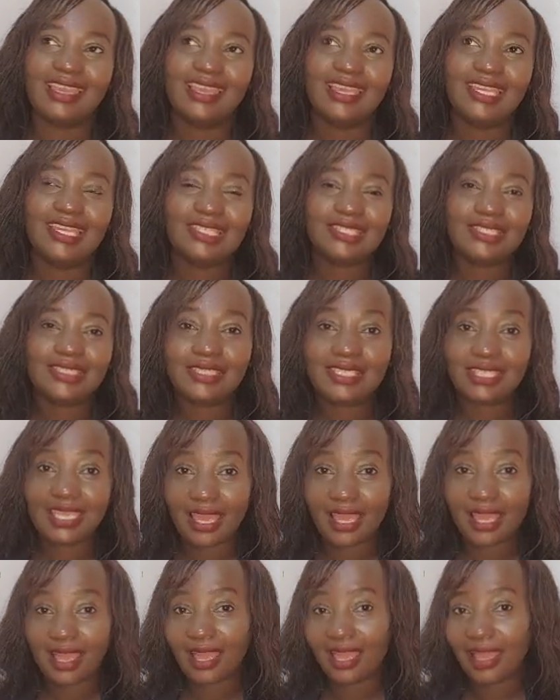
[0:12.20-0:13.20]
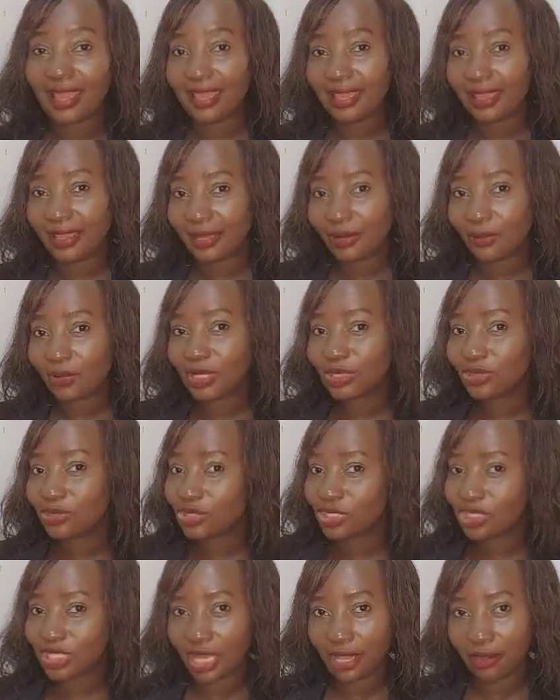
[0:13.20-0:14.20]
Today I want to
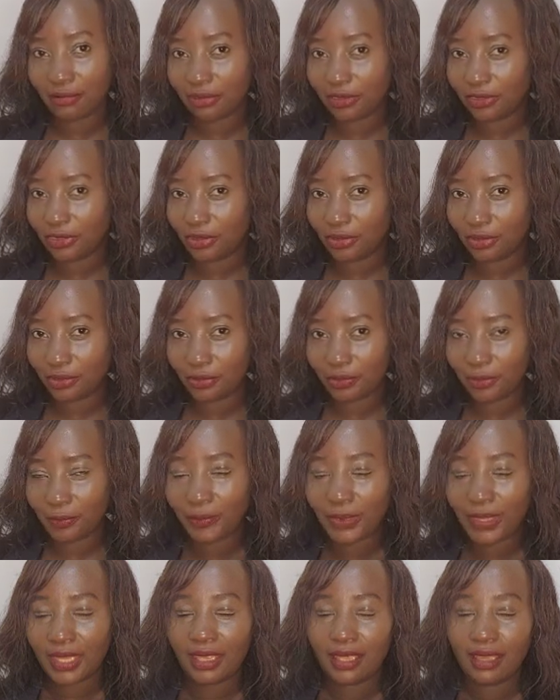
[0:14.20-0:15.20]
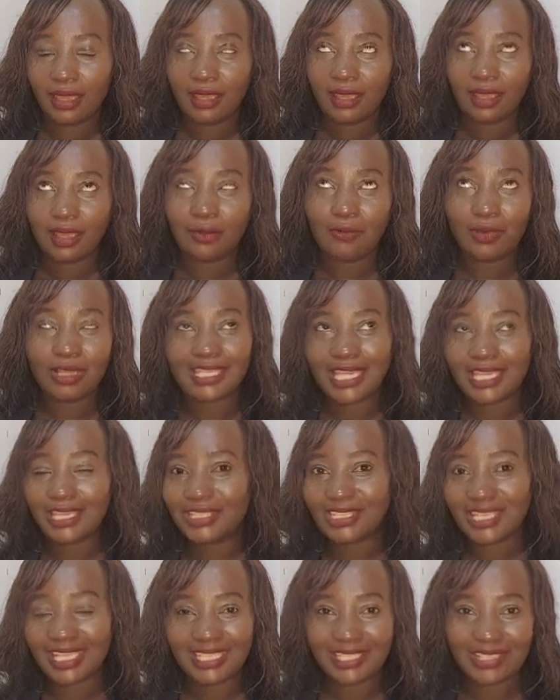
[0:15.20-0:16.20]
share with you what I
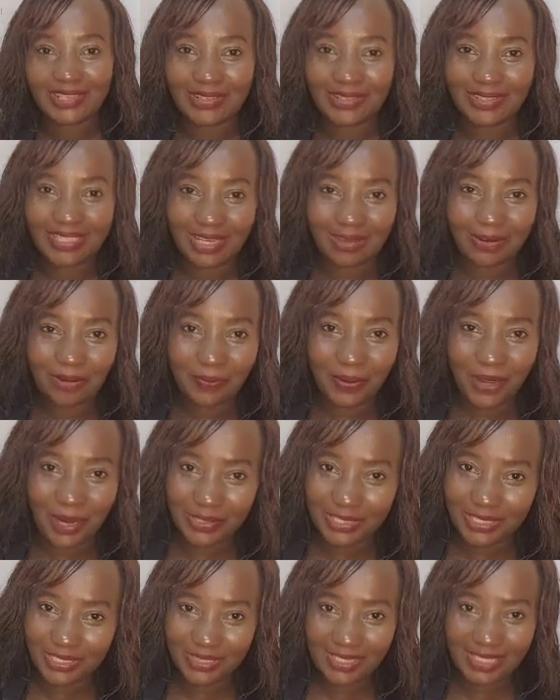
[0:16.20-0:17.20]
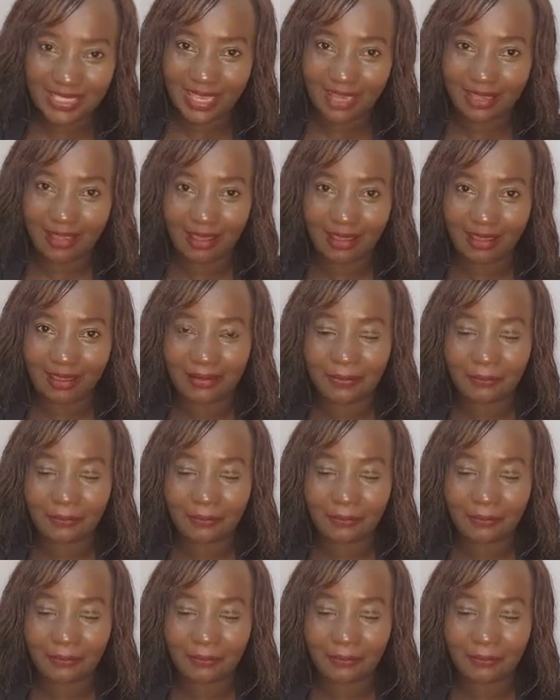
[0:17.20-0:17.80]
usually call the comparison saga.